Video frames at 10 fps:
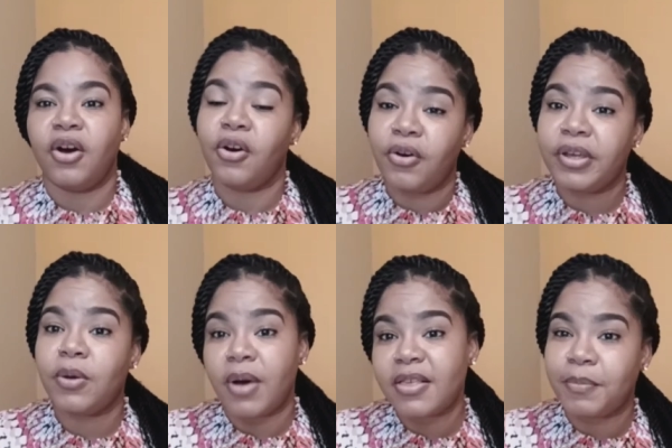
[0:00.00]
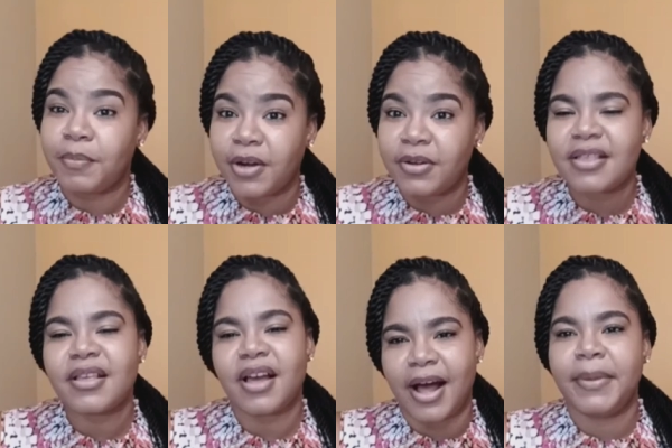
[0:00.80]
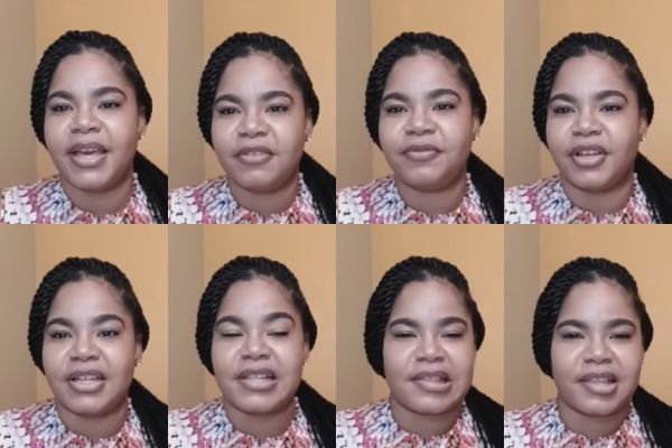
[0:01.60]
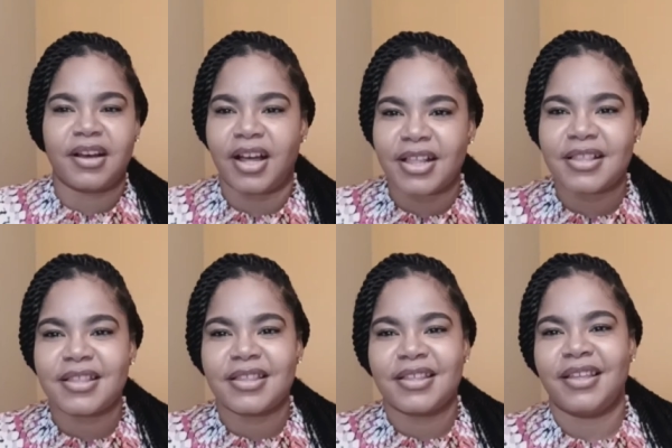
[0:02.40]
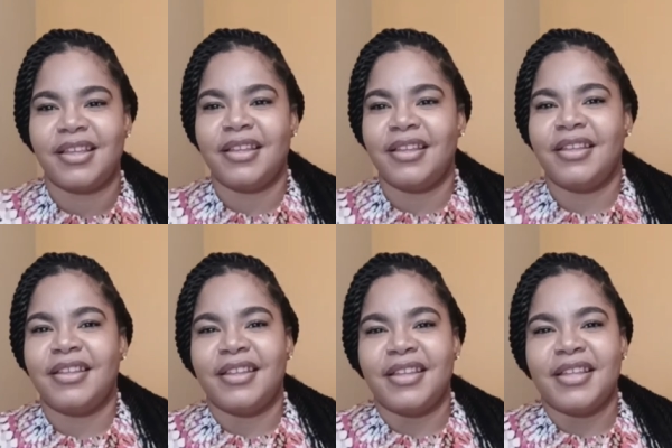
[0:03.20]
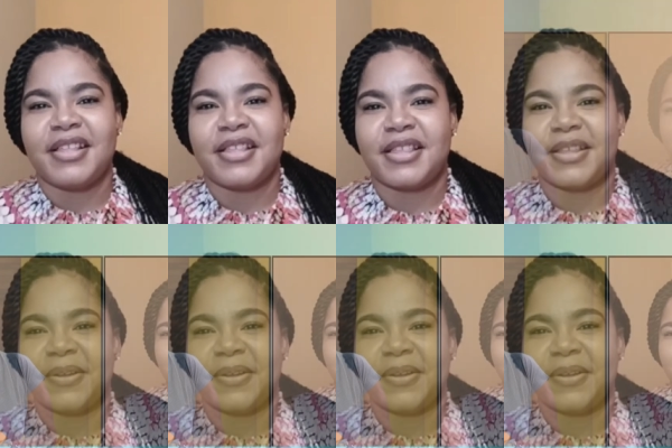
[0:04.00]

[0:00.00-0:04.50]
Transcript: Wow. Oh, you want some brownies? I'll bake it for you. This is the cost. Yeah. Love it.